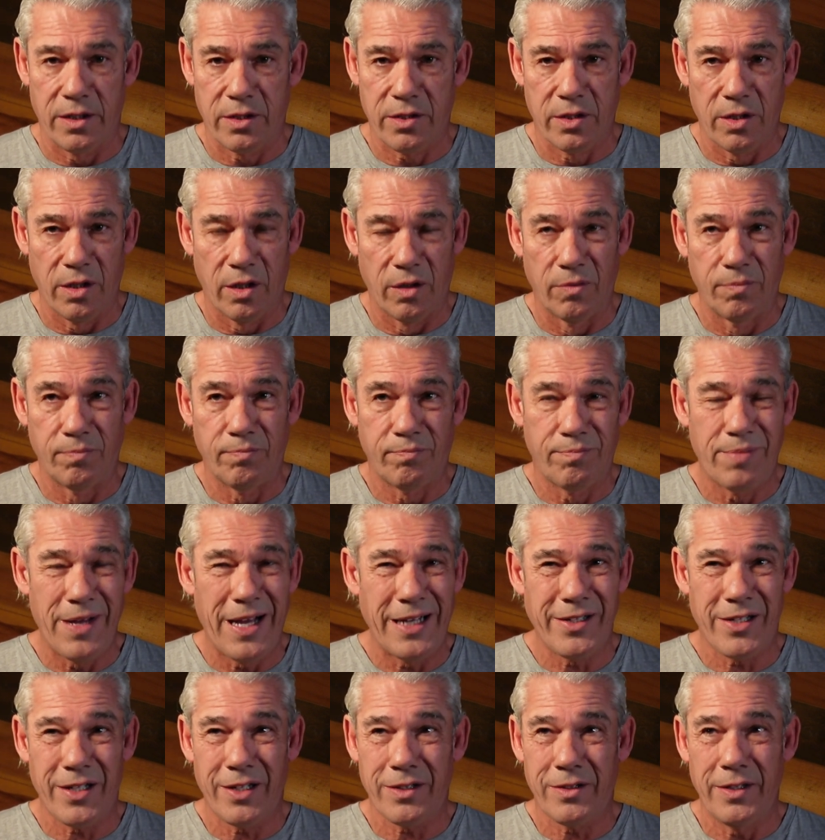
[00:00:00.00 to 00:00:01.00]
So
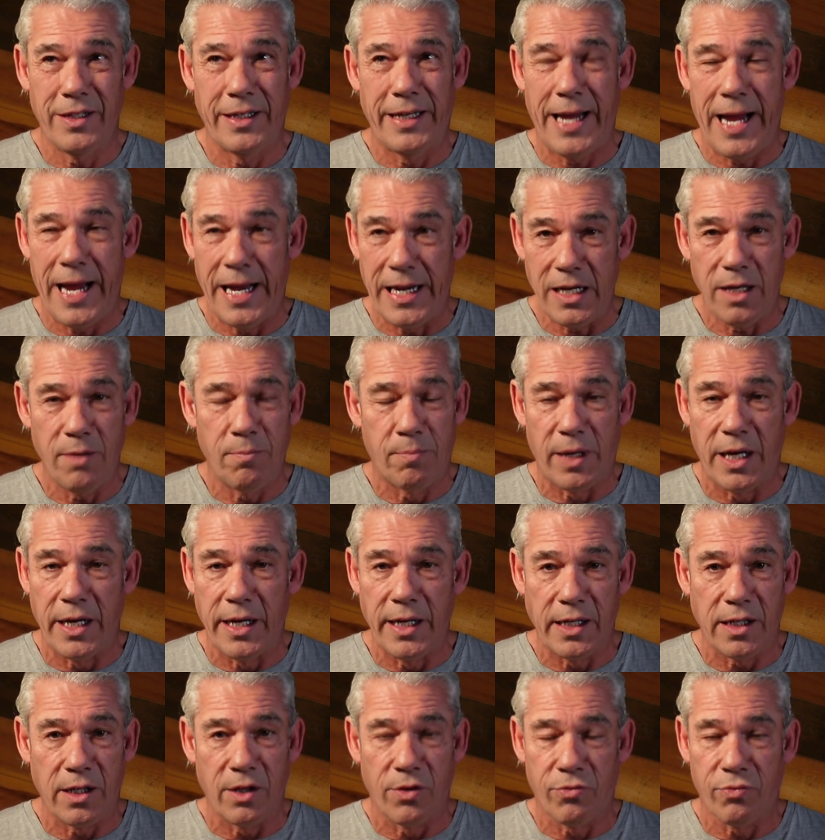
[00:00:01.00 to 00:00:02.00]
basically
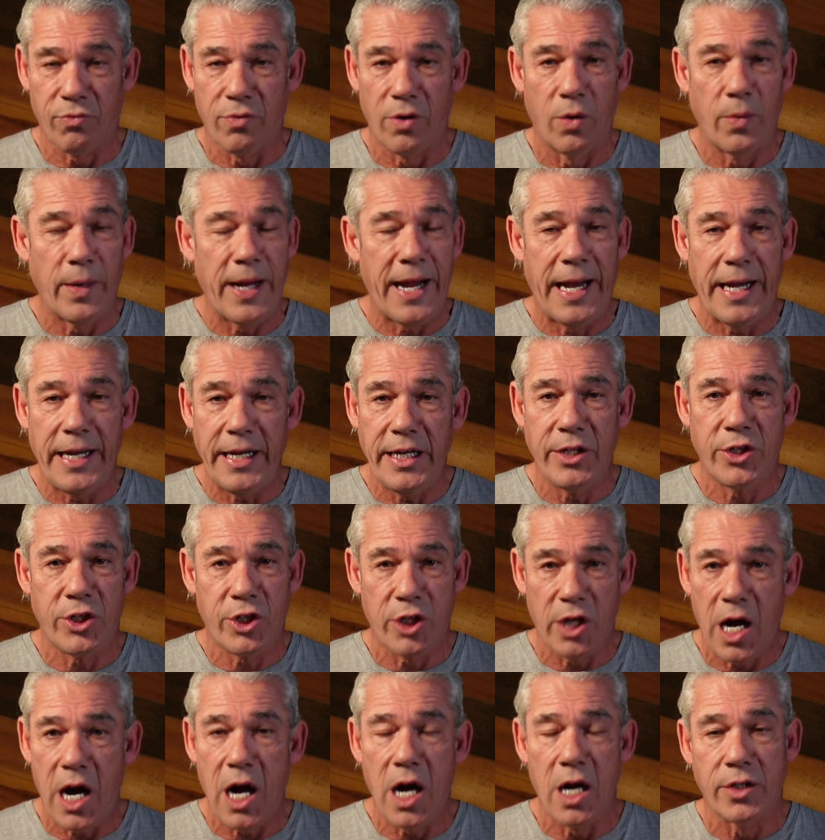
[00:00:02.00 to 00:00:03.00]
anybody can throw any
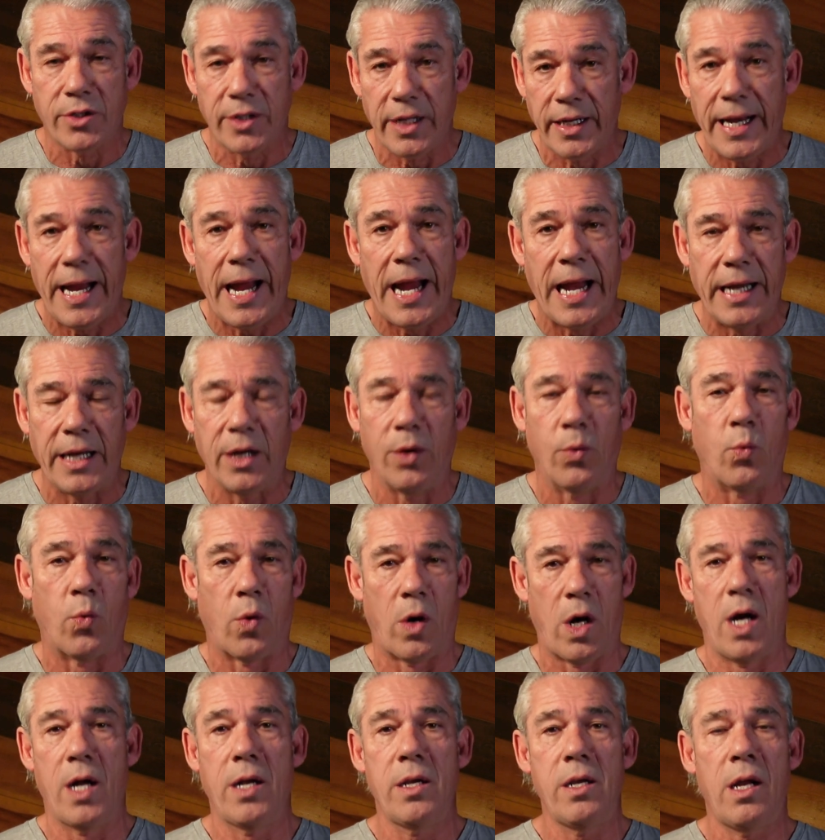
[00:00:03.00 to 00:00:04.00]
charge at
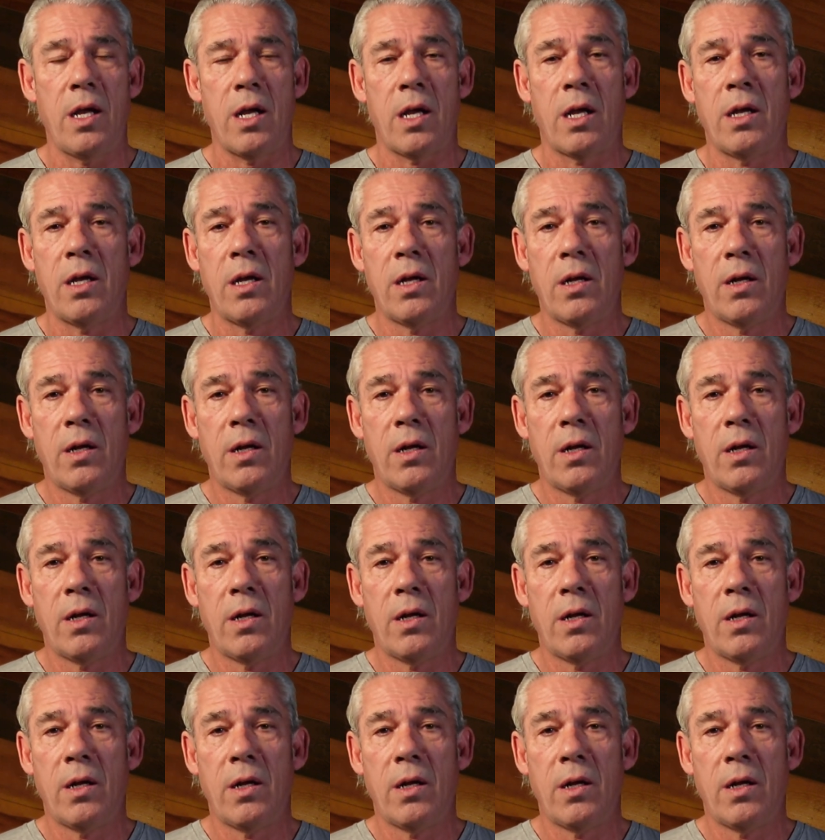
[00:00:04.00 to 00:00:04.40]
anyone,